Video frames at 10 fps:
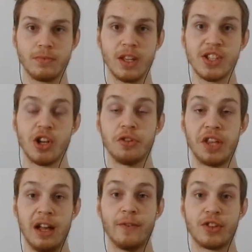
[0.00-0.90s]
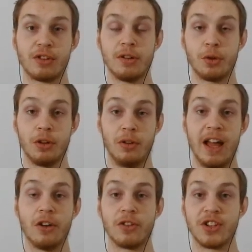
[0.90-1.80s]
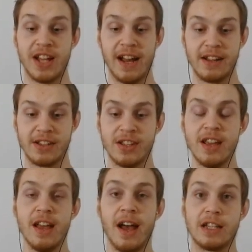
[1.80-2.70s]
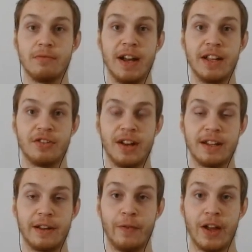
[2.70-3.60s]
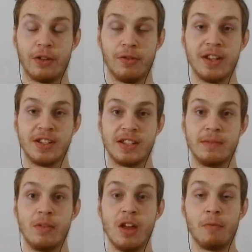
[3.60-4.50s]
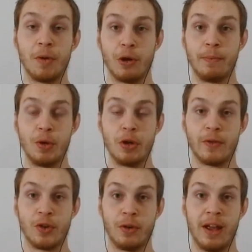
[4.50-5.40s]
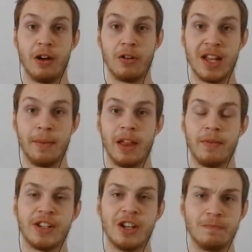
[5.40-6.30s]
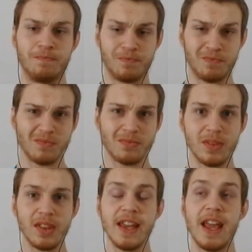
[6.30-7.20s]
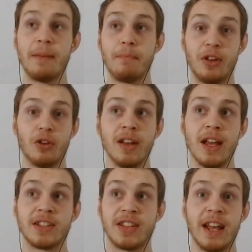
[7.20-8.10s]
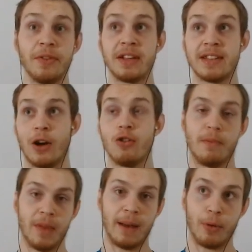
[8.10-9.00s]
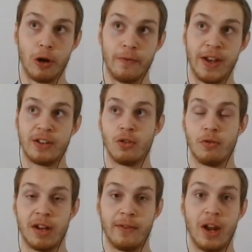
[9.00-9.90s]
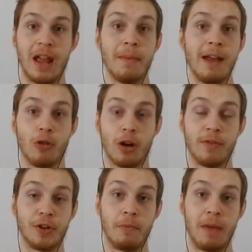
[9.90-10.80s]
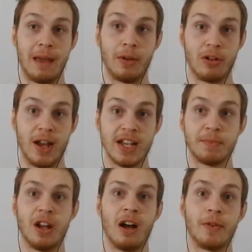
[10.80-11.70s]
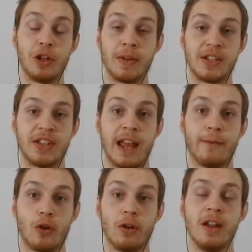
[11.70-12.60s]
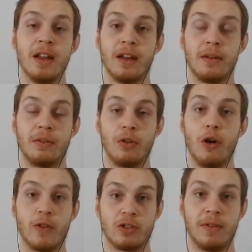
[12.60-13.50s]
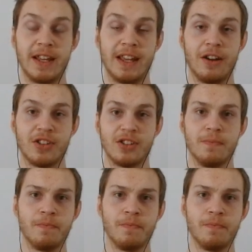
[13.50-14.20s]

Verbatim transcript: So they love to throw out their little elder status as a way to try to deflect criticism when they're rebuked for their errors. And by the way, too, it, you know, saying things like, oh, I'm not perfect or whatever, it may work when you're a babe in Christ, but not when you've been saved for, you know, over twenty years,